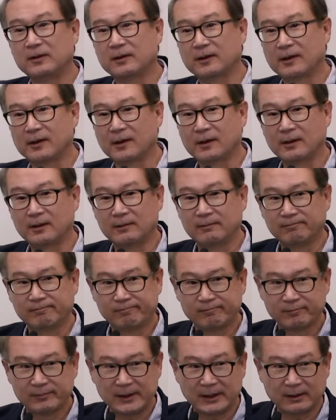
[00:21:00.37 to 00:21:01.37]
is a
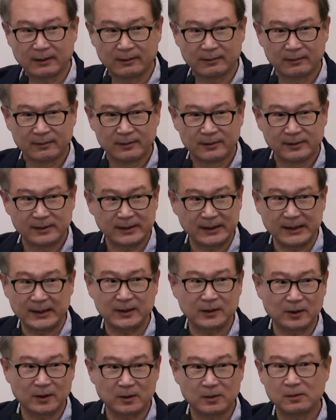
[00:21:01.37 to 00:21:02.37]

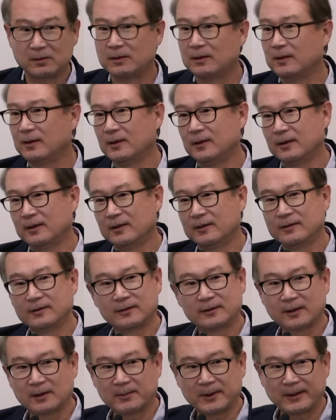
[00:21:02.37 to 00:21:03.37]
CEO,
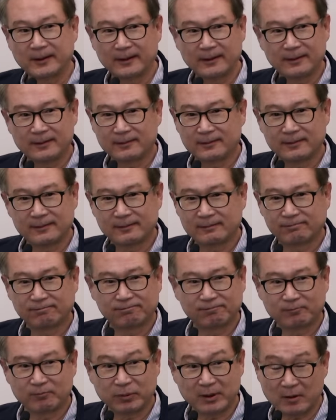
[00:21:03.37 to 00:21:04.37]
someone is
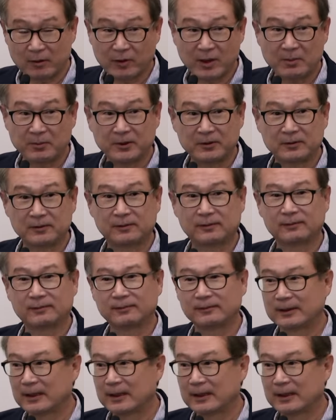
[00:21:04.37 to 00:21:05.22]
programmers,